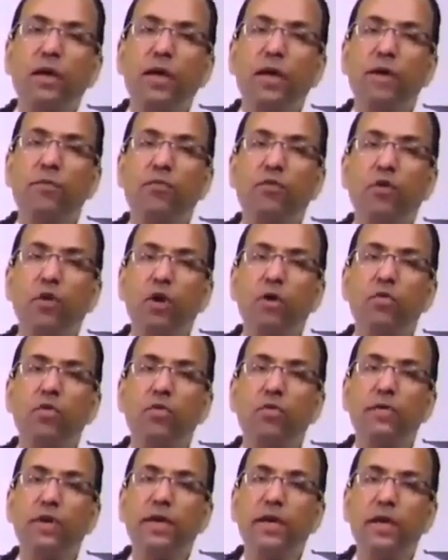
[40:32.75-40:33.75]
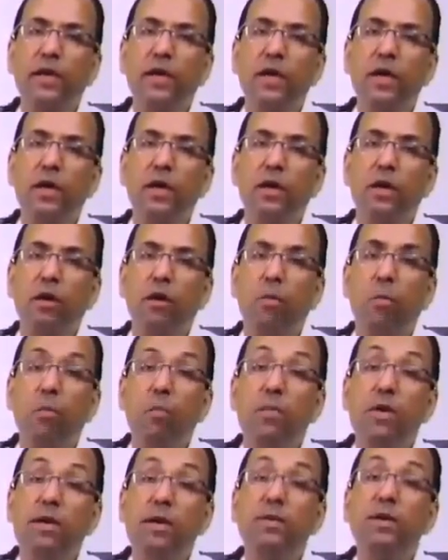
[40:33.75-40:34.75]
If you remove D,
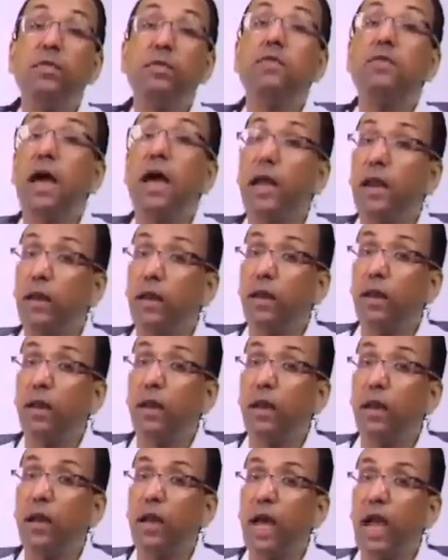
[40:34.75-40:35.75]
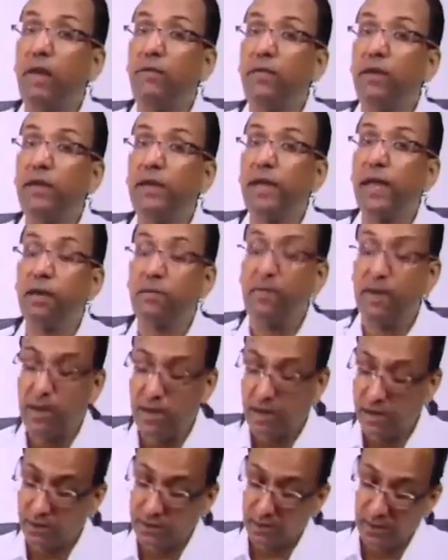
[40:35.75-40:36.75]
maybe then I will take my
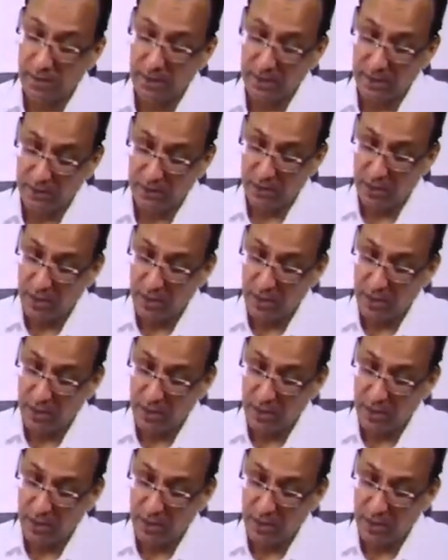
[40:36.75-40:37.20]
answer as